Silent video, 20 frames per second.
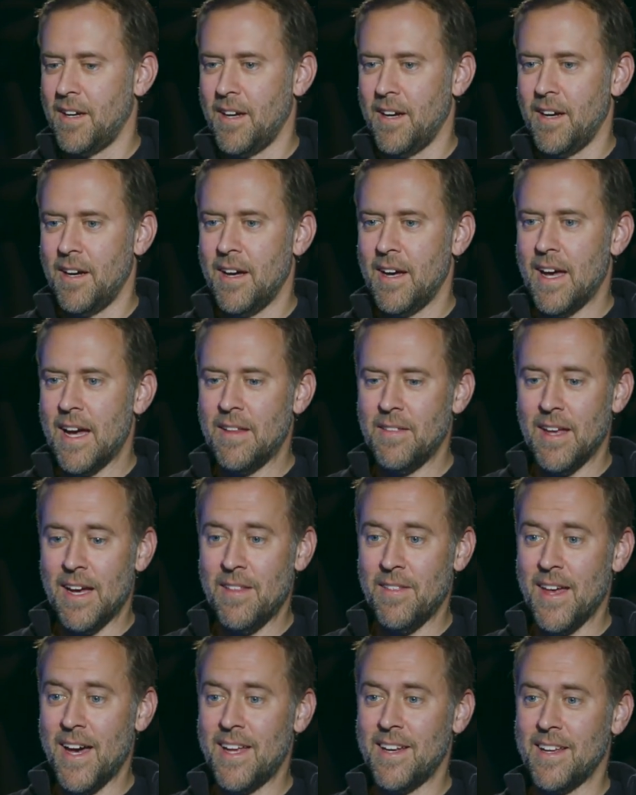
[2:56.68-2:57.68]

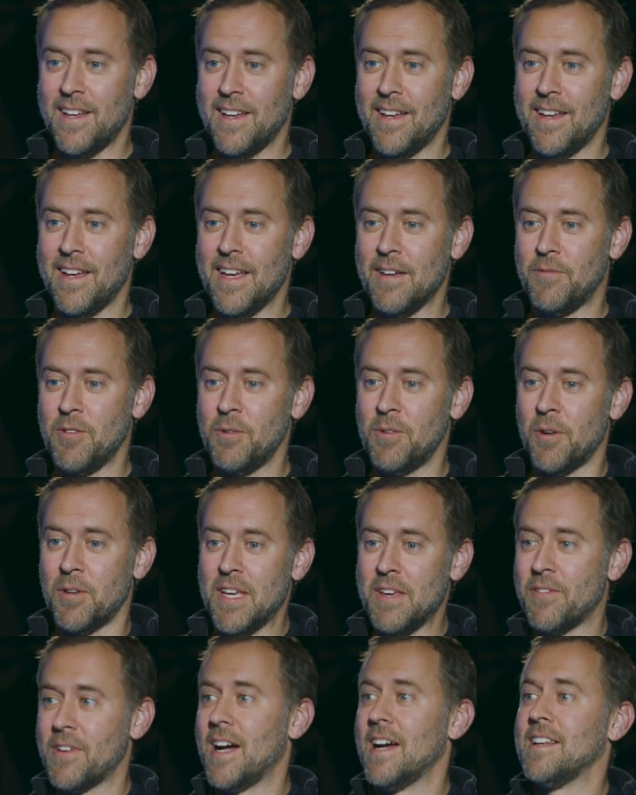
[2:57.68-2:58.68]
And that if you don't
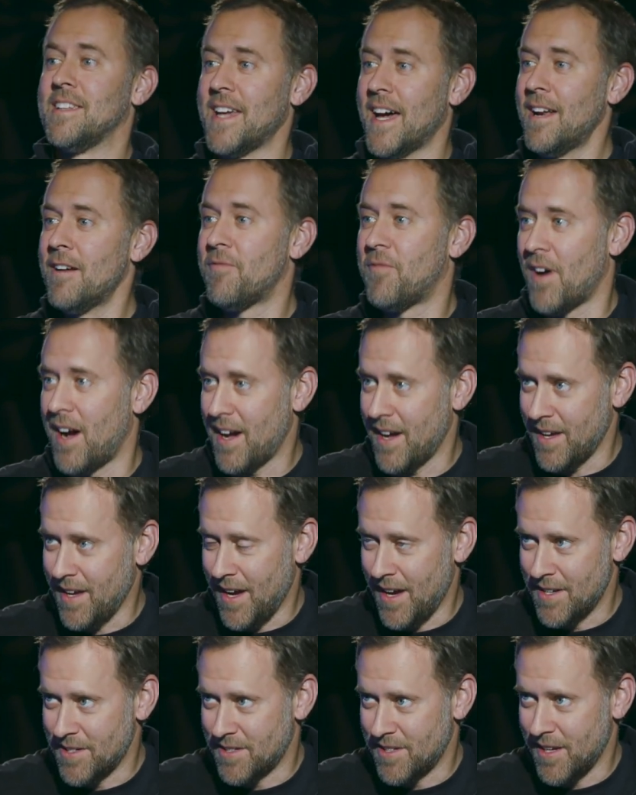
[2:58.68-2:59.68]
even identify
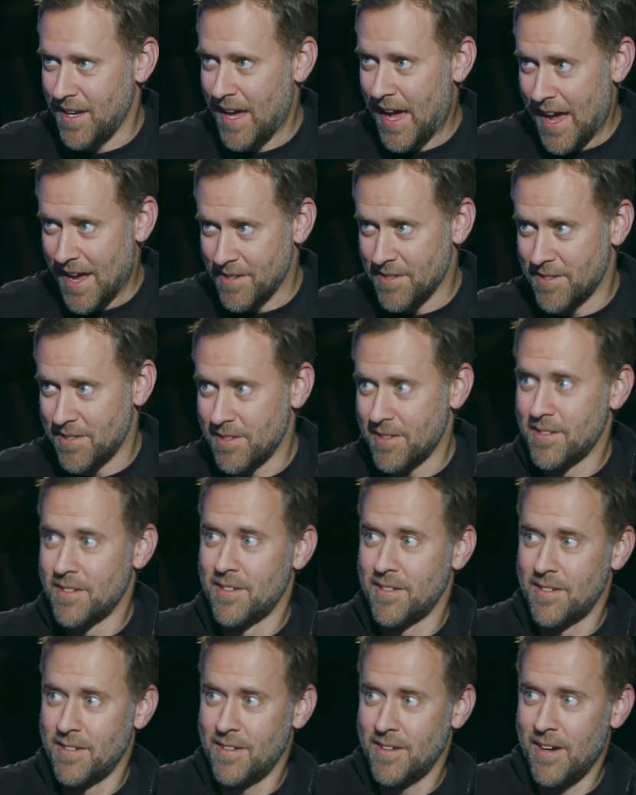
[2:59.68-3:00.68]
as
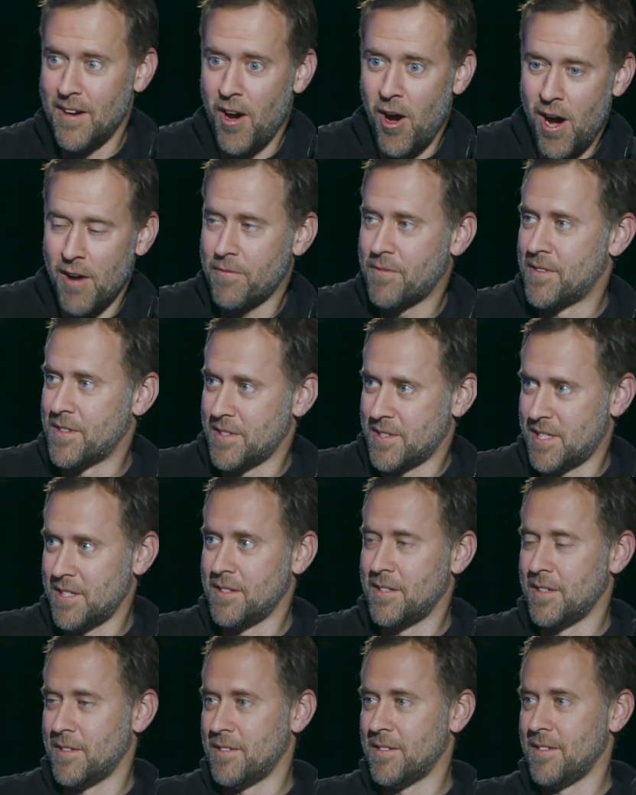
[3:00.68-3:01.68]
off
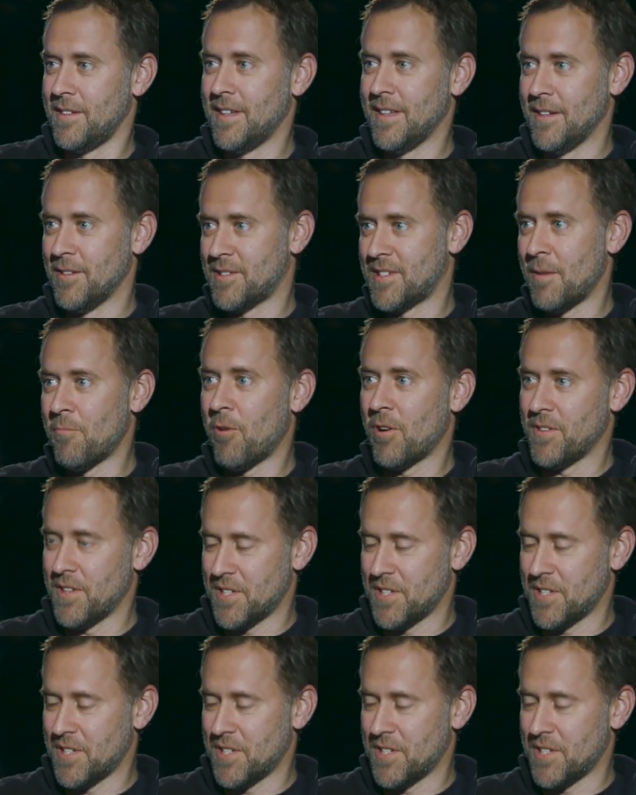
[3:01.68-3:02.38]
the you know, somewhere on the